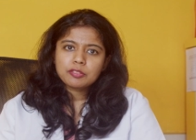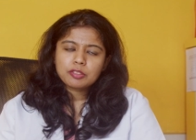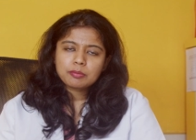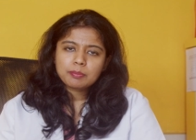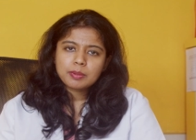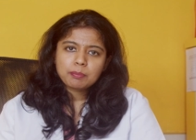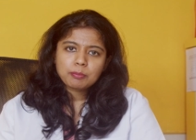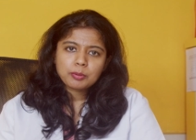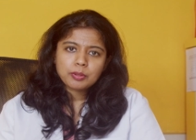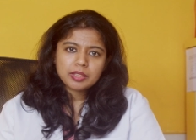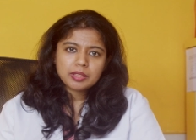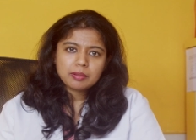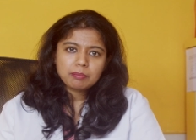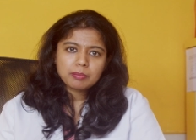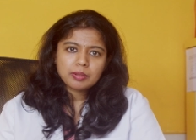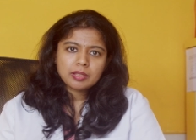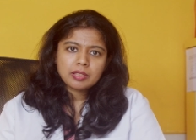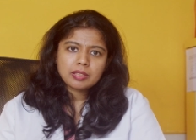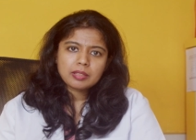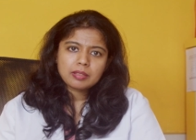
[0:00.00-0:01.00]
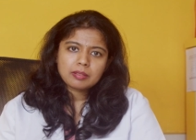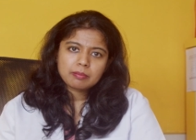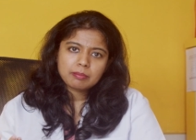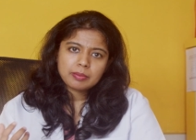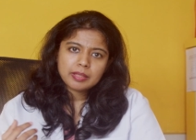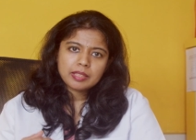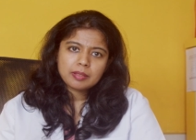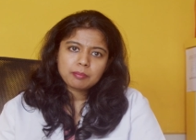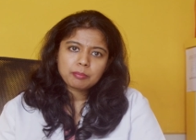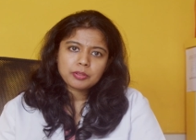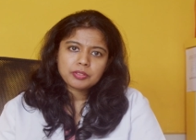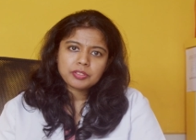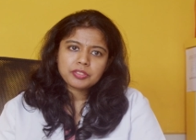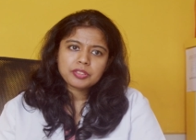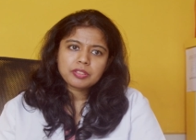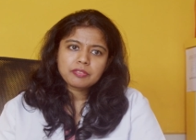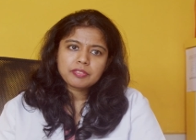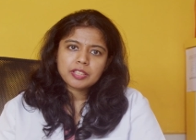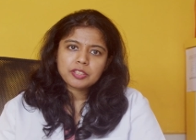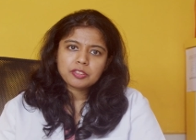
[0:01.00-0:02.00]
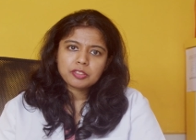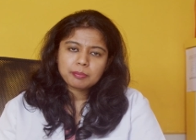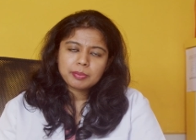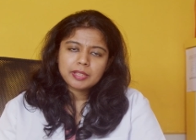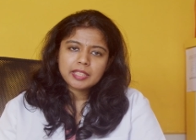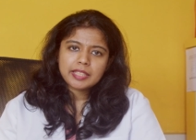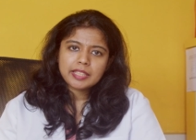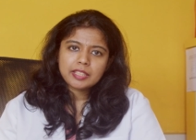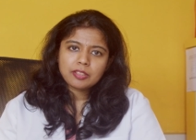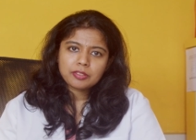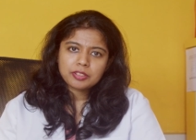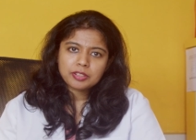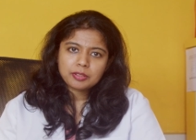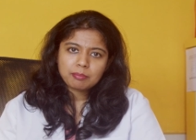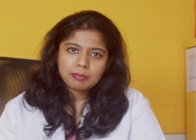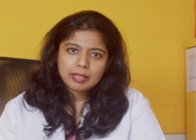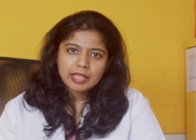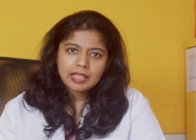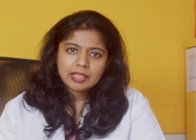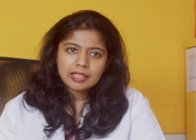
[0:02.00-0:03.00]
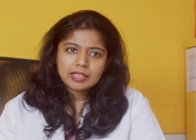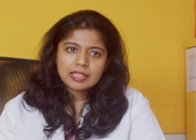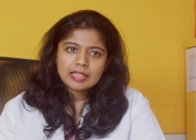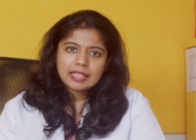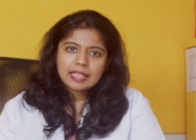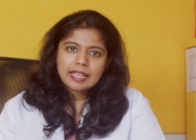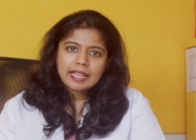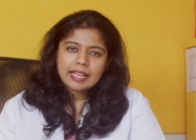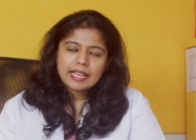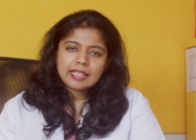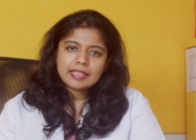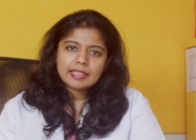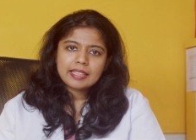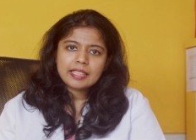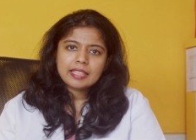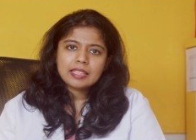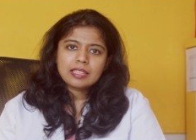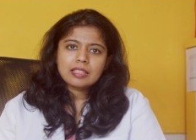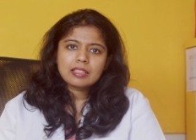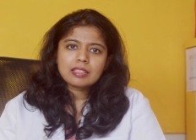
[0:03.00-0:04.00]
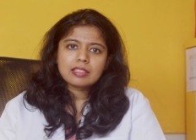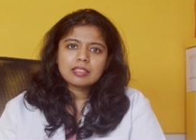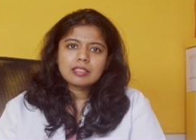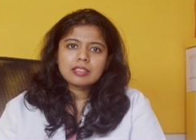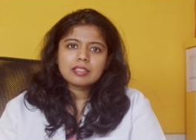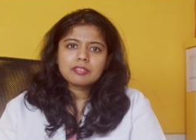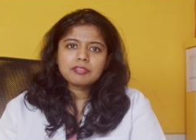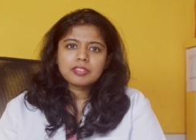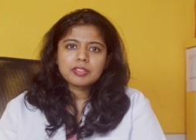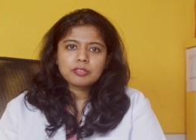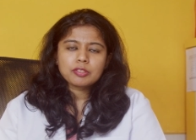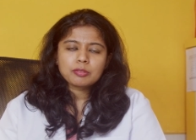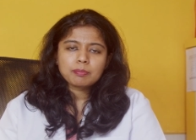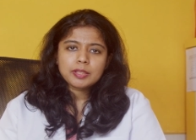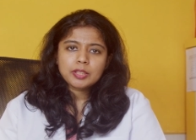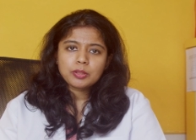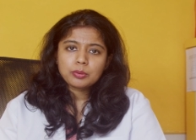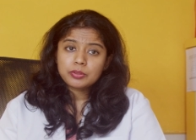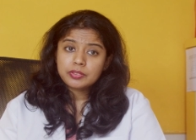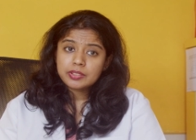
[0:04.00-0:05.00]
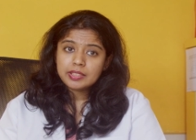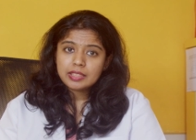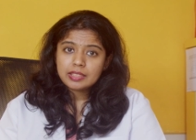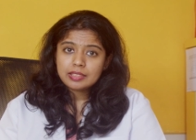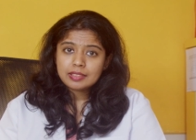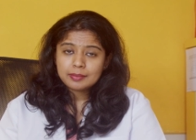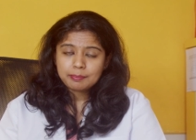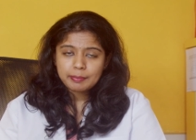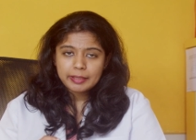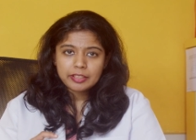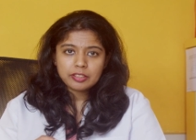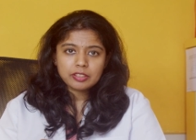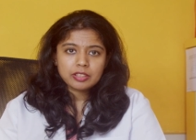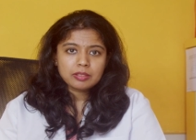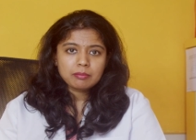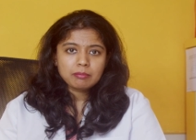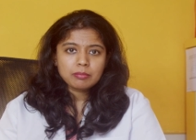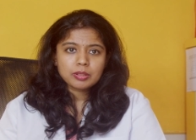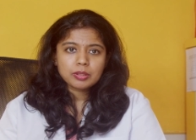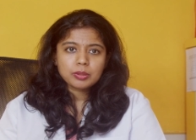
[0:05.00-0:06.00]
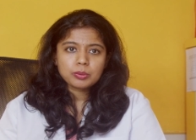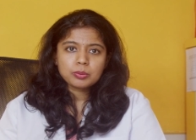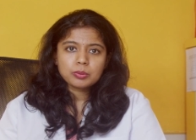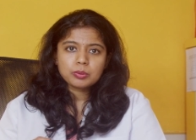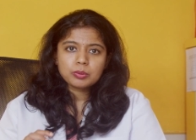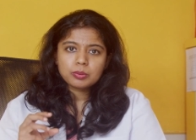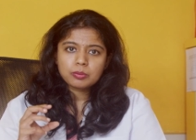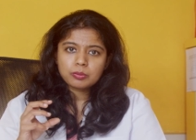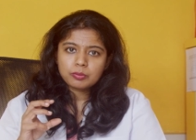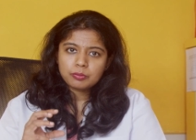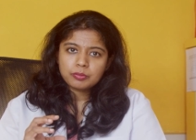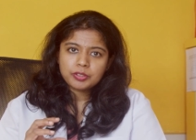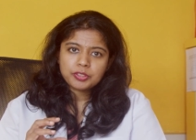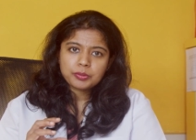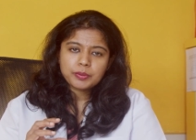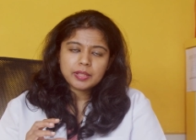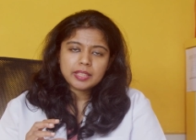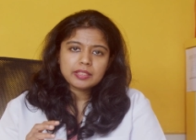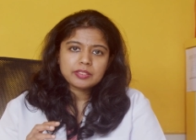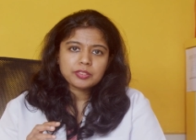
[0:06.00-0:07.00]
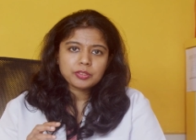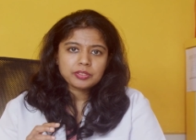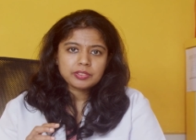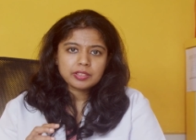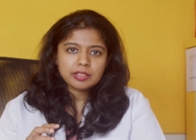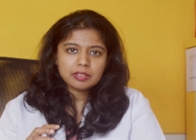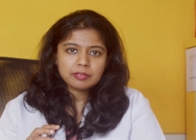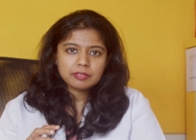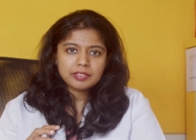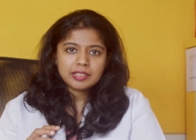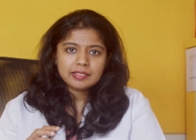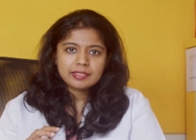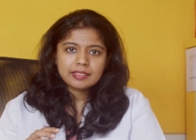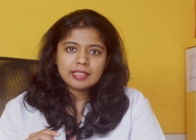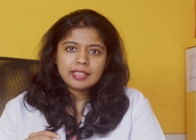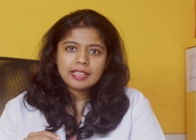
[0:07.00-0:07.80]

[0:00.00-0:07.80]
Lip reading: would be put up in a position where you will be lying on your back, and then we would be using a speculum to visualize your cervix,